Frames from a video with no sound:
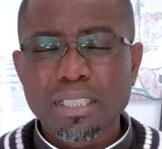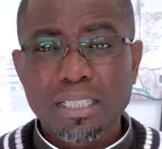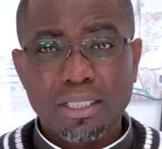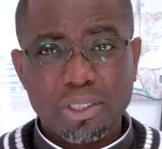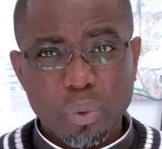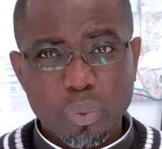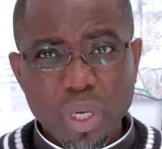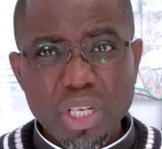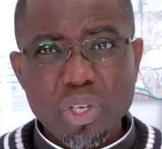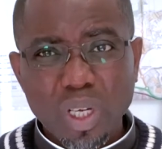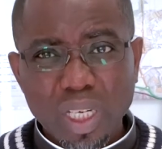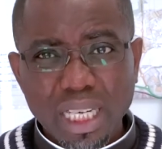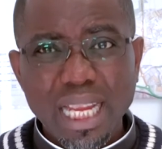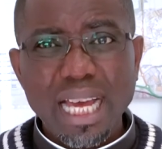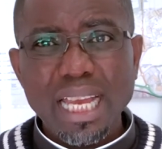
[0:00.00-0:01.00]
So when
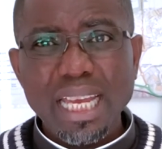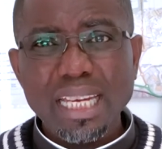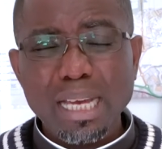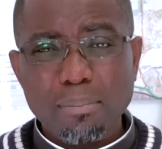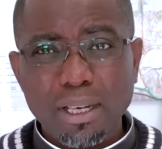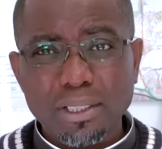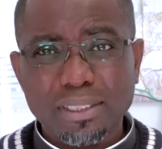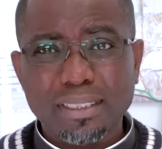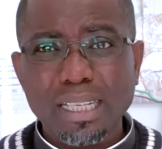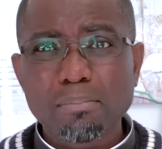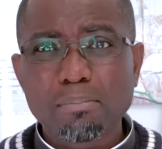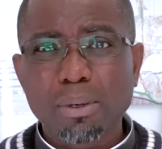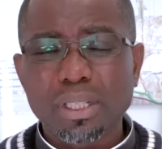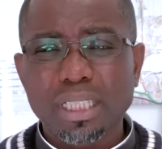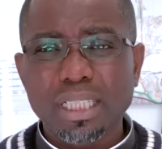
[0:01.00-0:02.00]
you're lying about
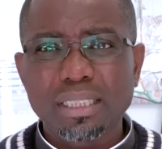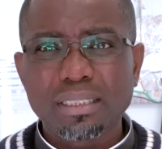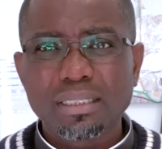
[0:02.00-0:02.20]
somebody,